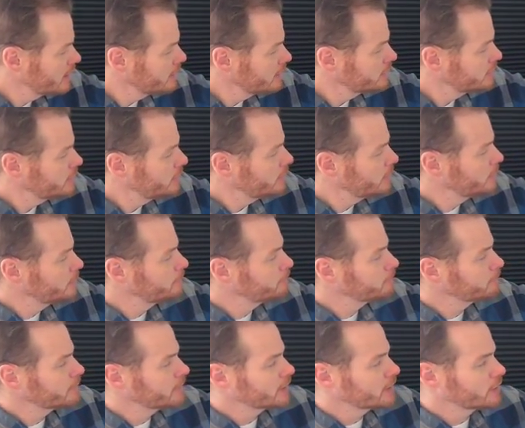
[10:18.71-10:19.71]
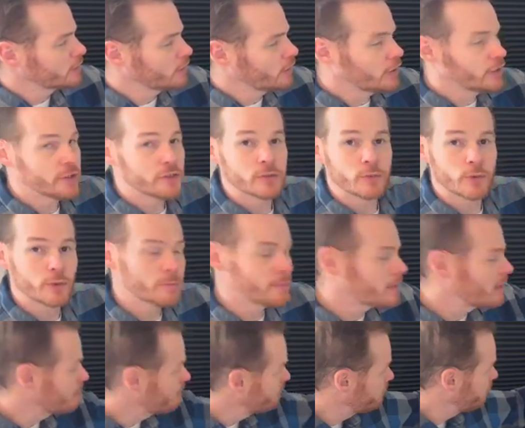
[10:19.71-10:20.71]
So Clarks were
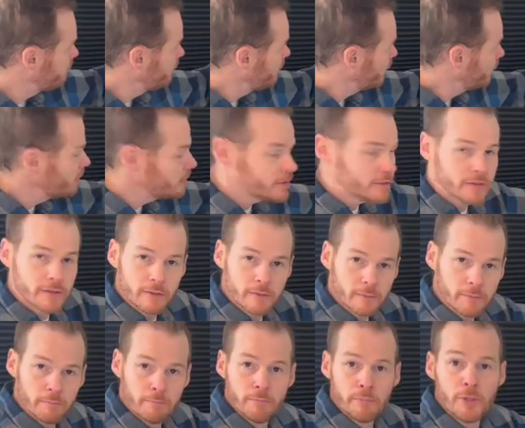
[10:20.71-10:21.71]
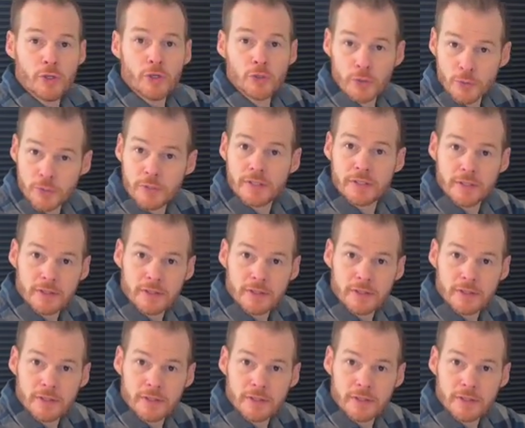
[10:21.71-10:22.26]
my first boot